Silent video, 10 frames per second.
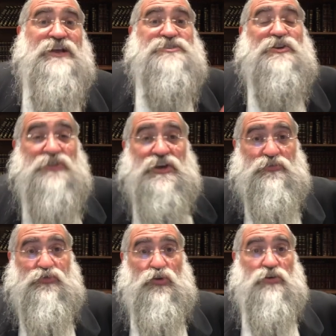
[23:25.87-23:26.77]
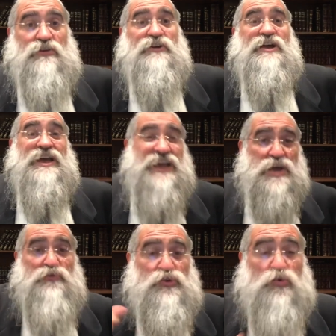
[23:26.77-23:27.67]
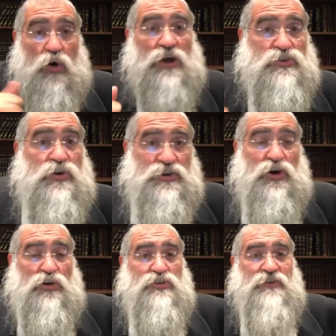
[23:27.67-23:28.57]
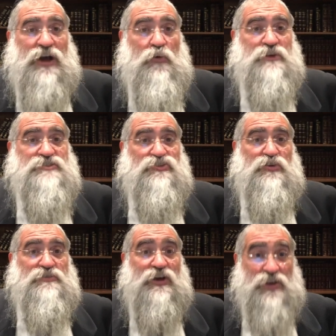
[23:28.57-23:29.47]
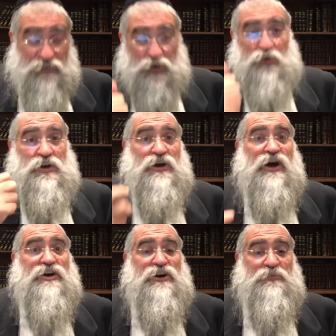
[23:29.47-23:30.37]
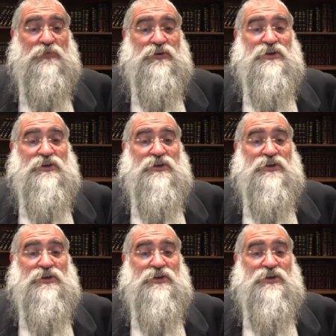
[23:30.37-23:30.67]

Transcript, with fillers: So therefore, if you want to annul the vow, what does the Torah tell you? You have to go to a Chacham.